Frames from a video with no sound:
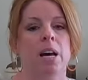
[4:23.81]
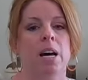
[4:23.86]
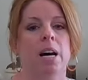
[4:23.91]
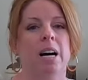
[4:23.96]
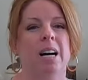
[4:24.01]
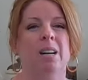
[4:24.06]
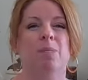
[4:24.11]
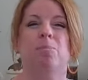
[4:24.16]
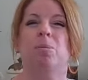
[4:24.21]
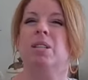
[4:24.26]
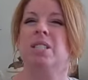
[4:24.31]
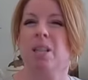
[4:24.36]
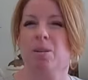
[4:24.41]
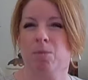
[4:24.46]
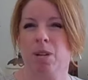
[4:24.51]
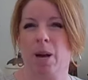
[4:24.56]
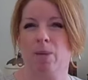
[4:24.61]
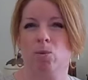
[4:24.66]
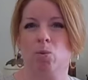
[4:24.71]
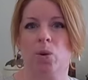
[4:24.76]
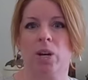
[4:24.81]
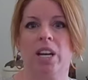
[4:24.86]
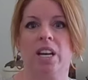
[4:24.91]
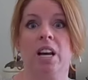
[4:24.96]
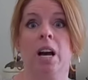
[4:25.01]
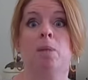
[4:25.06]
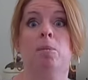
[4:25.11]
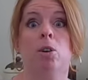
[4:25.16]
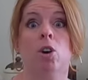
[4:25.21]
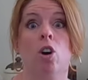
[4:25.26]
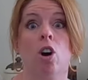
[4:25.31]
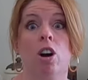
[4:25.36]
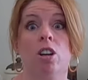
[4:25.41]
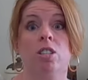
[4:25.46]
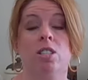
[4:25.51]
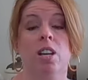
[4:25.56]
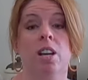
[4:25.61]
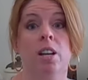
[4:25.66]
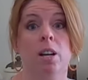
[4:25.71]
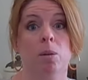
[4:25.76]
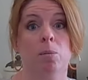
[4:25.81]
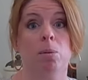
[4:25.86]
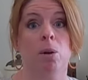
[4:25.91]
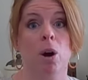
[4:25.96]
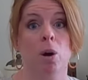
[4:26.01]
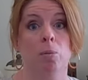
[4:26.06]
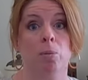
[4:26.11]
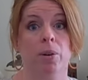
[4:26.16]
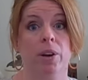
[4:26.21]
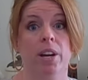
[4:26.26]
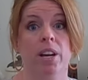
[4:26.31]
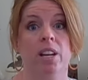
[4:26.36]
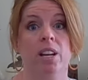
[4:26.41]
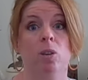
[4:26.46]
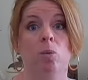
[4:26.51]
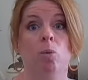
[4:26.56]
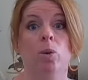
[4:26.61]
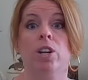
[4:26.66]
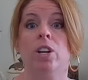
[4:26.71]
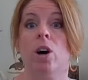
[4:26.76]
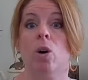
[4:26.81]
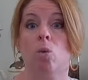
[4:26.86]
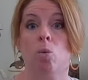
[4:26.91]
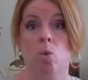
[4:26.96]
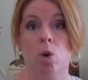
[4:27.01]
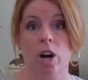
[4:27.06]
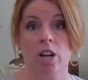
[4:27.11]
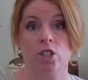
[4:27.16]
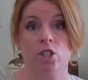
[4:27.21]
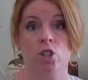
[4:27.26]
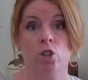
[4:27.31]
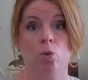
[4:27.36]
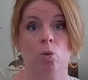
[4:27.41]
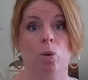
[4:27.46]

But sometimes we can come across inappropriate and we don't want to.